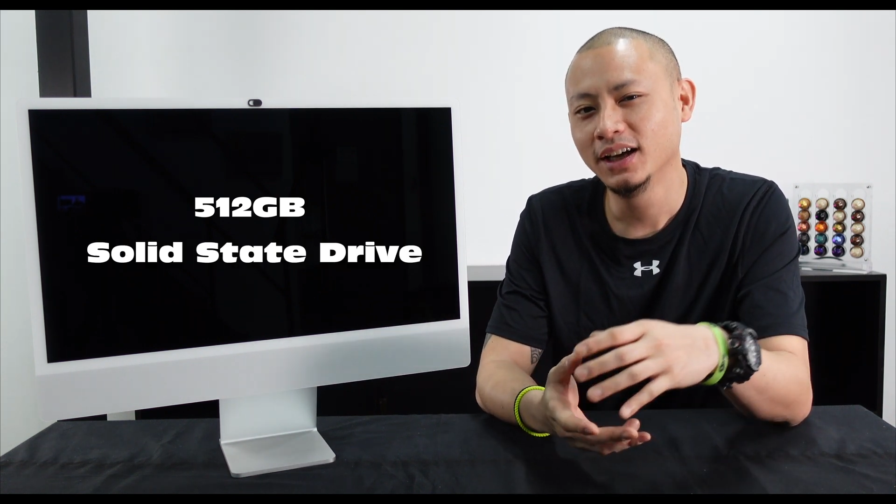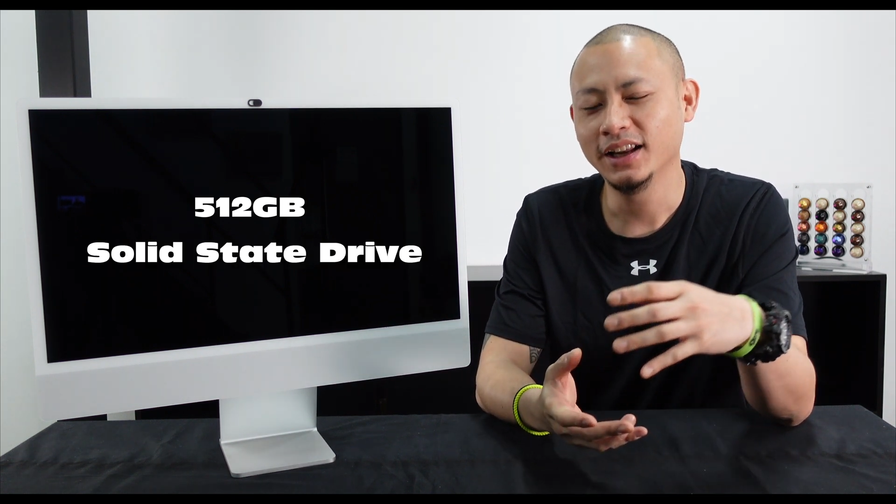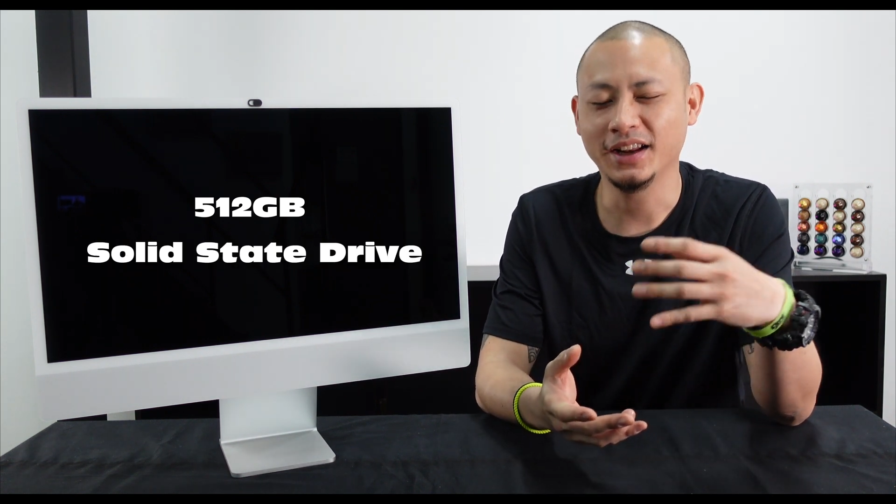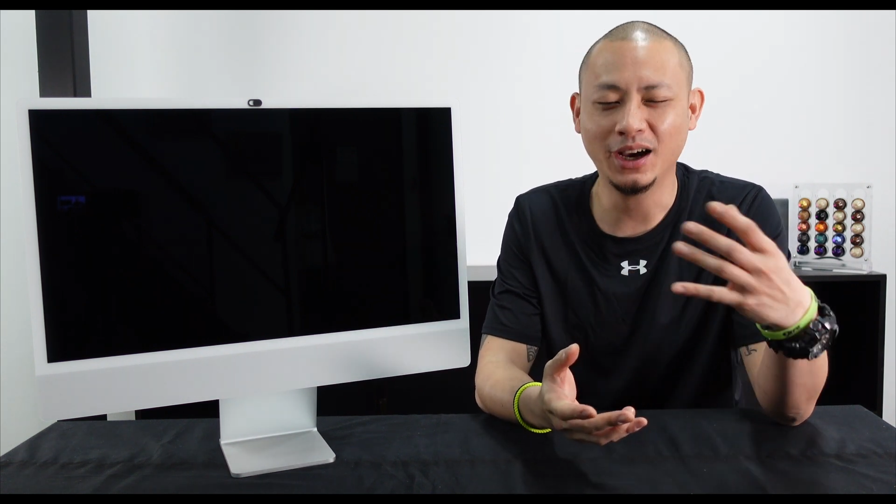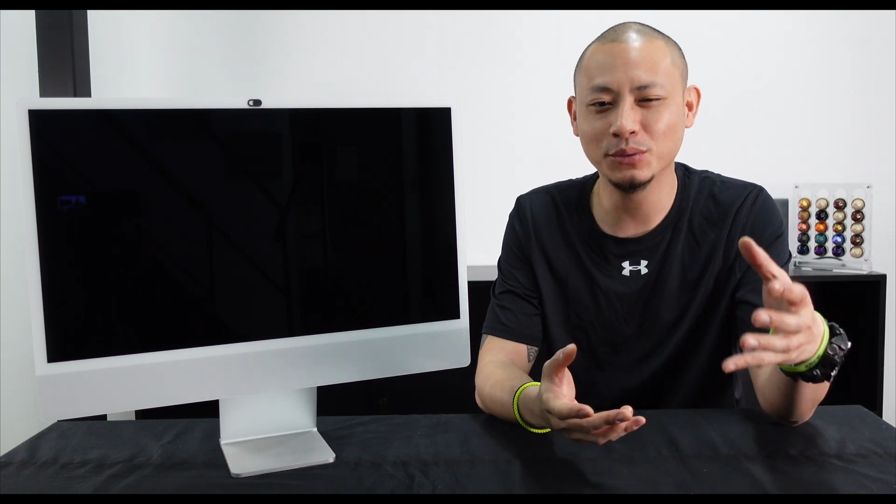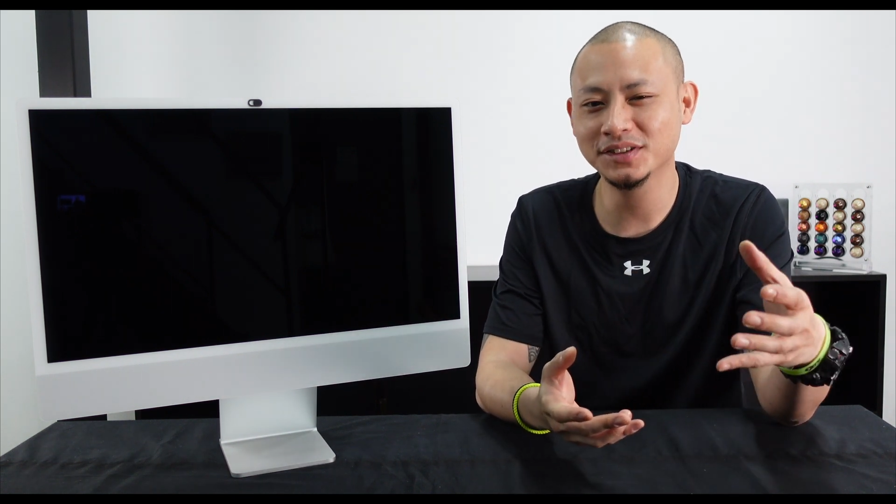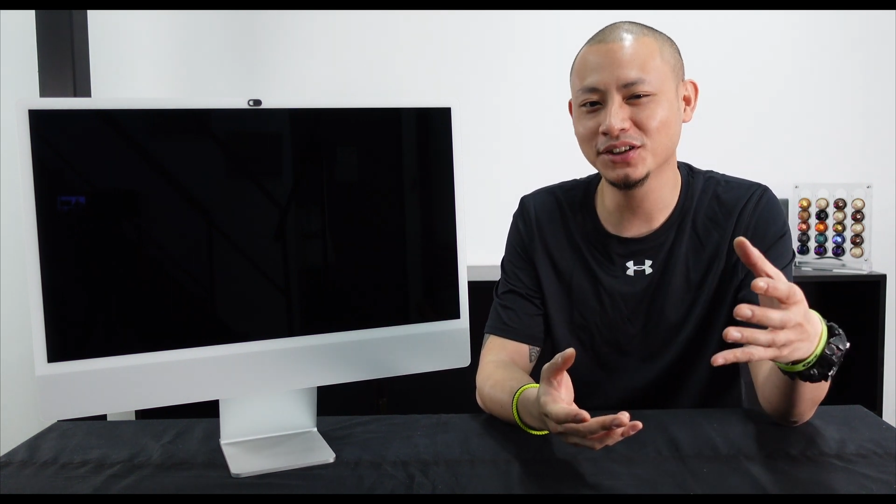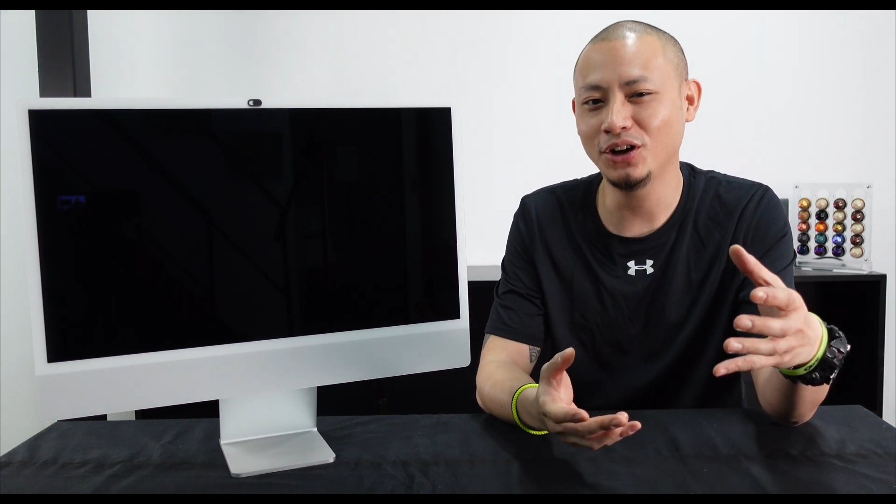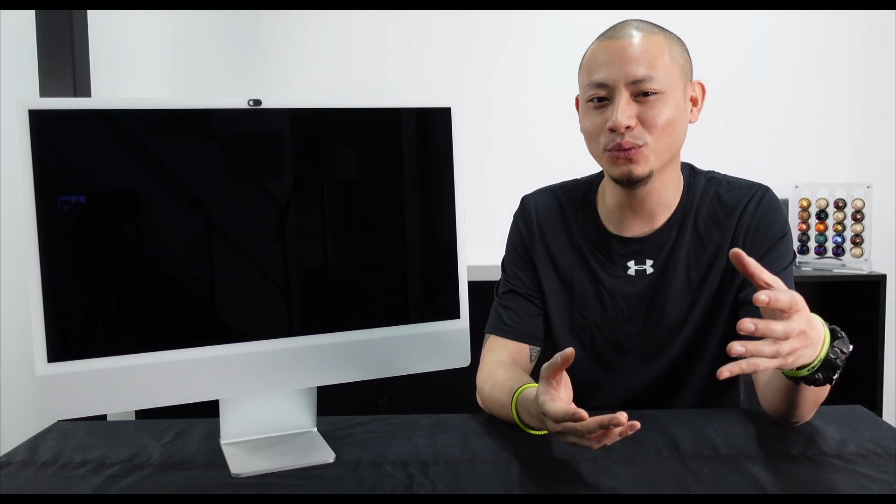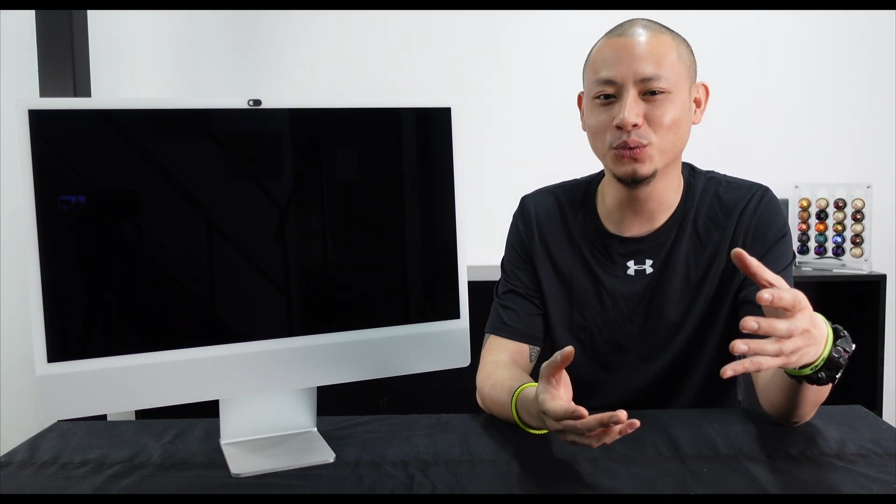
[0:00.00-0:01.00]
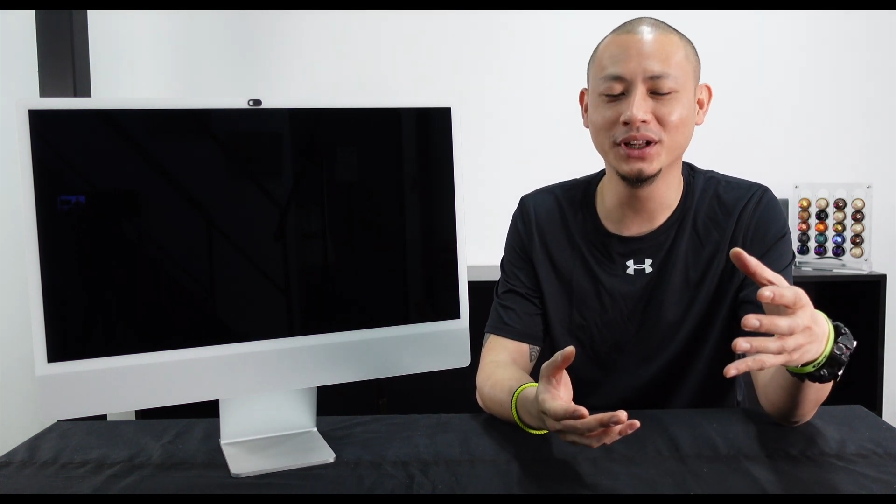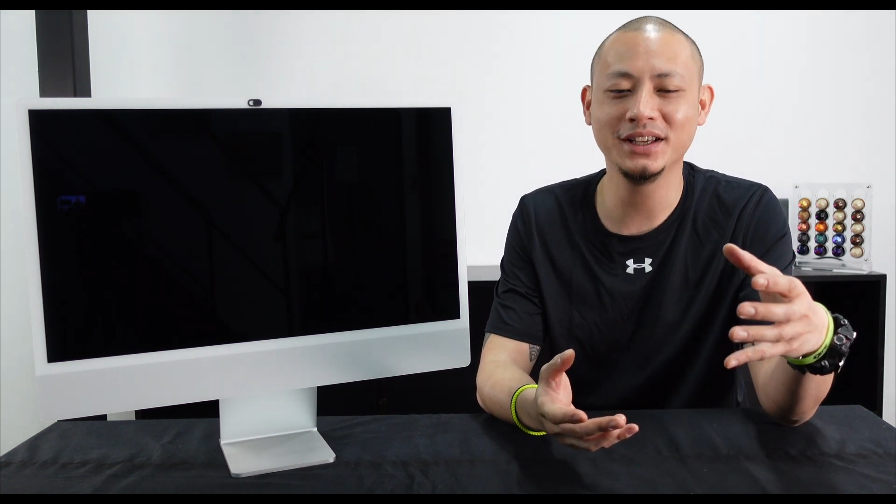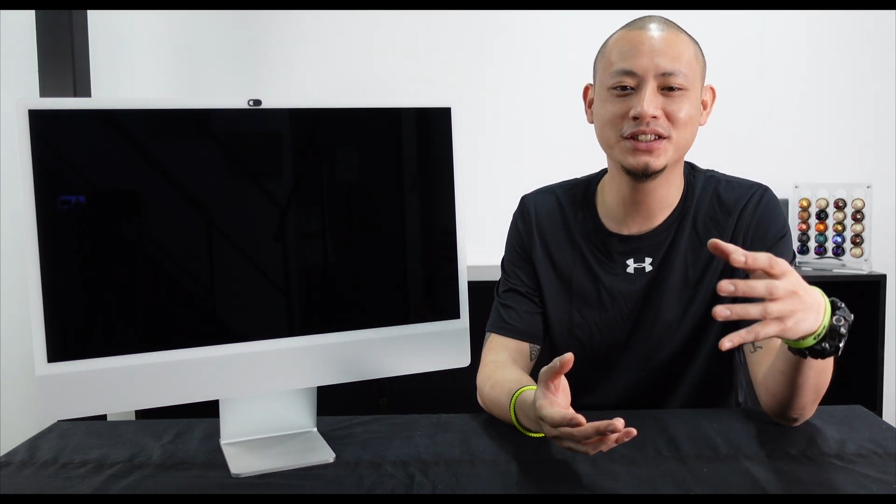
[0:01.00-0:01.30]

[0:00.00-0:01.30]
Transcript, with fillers: and I was not willing